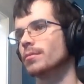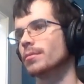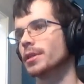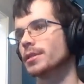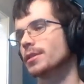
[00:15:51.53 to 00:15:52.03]

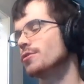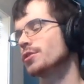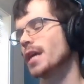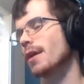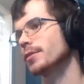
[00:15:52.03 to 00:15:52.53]
It's a huge
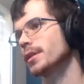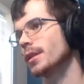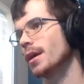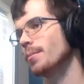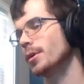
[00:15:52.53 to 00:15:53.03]
shout out to
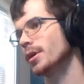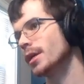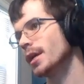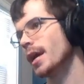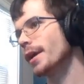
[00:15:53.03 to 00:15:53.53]
them.
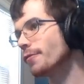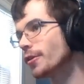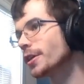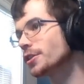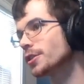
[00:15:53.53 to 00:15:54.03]
And if
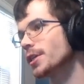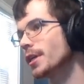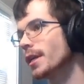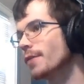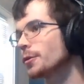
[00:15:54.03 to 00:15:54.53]
you're
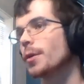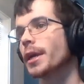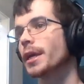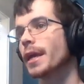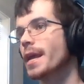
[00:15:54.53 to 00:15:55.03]
interested in ever
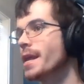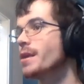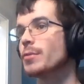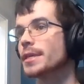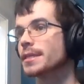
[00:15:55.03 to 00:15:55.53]
running
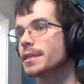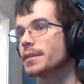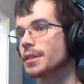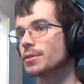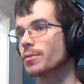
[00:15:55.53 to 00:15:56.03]
any Wii
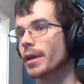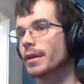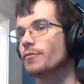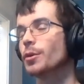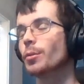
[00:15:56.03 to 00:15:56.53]
Series run,
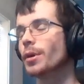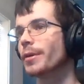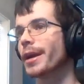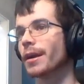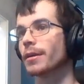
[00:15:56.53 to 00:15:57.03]
if you want to
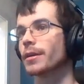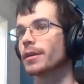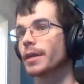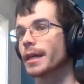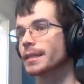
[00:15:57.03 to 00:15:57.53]
run
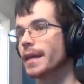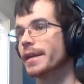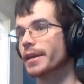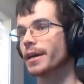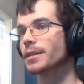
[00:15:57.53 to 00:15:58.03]
Collect
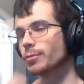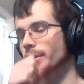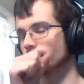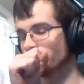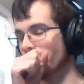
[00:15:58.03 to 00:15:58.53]
10 Ducks,
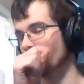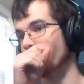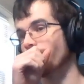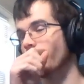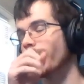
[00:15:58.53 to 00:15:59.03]
which
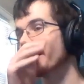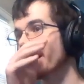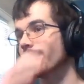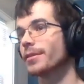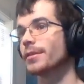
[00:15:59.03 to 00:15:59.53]
we are
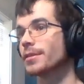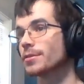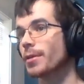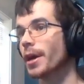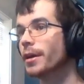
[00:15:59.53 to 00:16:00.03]
after
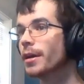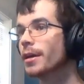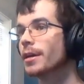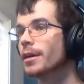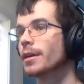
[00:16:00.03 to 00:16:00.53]
this run
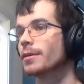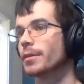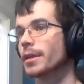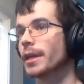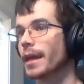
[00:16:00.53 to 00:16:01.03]

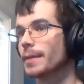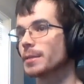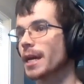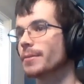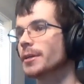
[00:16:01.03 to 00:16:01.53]
with an in-game
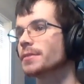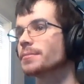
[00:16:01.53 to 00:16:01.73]
timer,